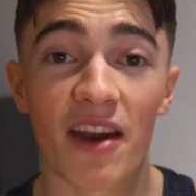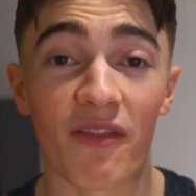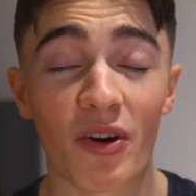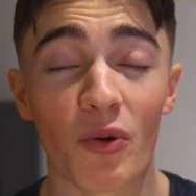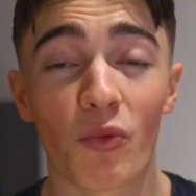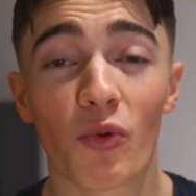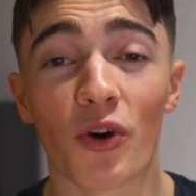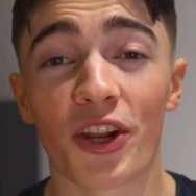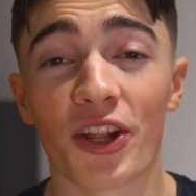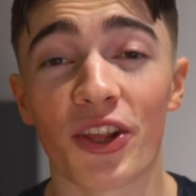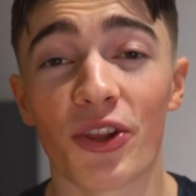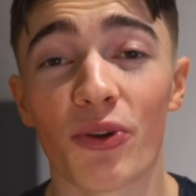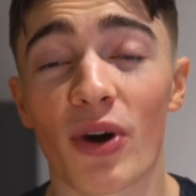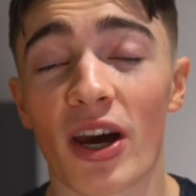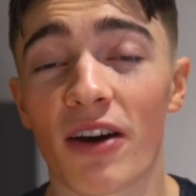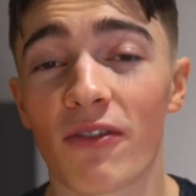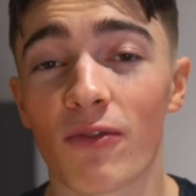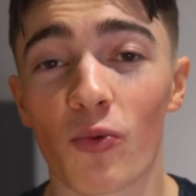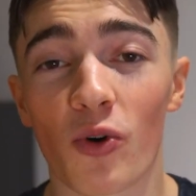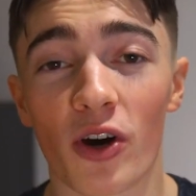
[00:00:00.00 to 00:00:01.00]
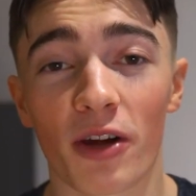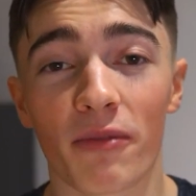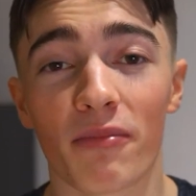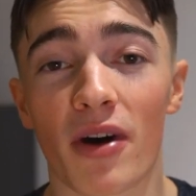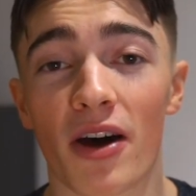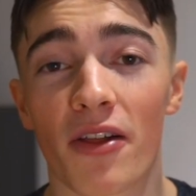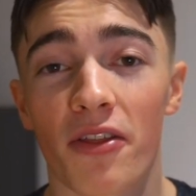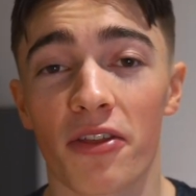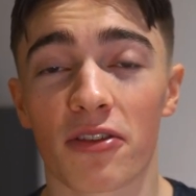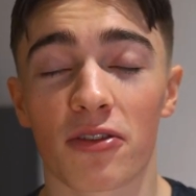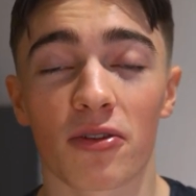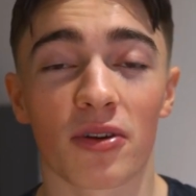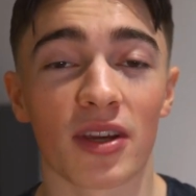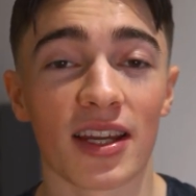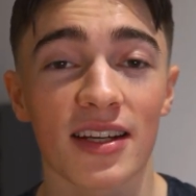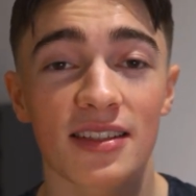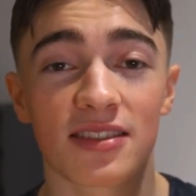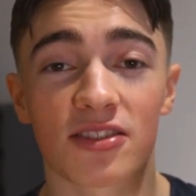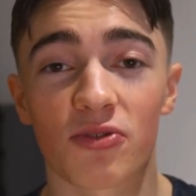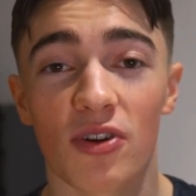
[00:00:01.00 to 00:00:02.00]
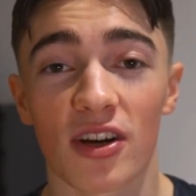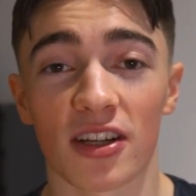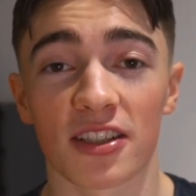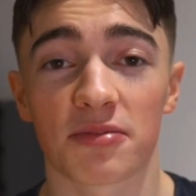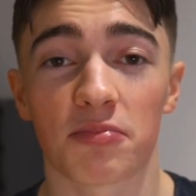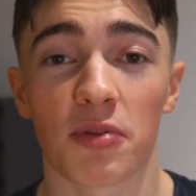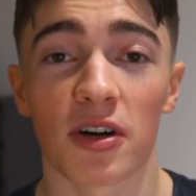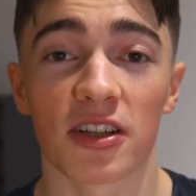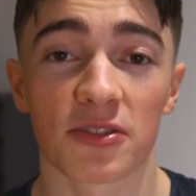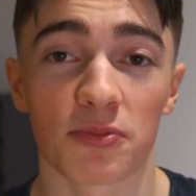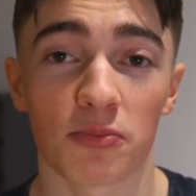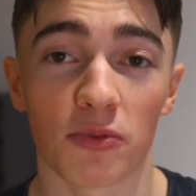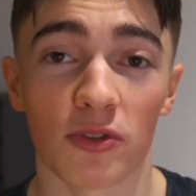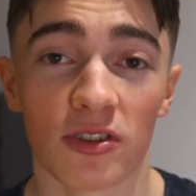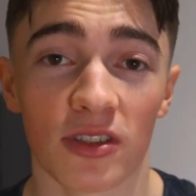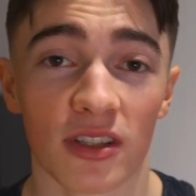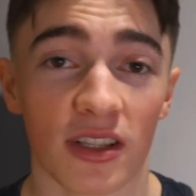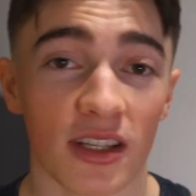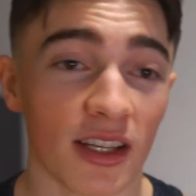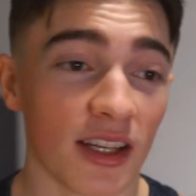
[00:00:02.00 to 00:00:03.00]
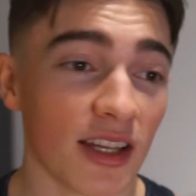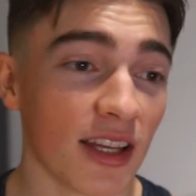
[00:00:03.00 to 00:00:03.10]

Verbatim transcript: Every one of you have one month to get as strong as possible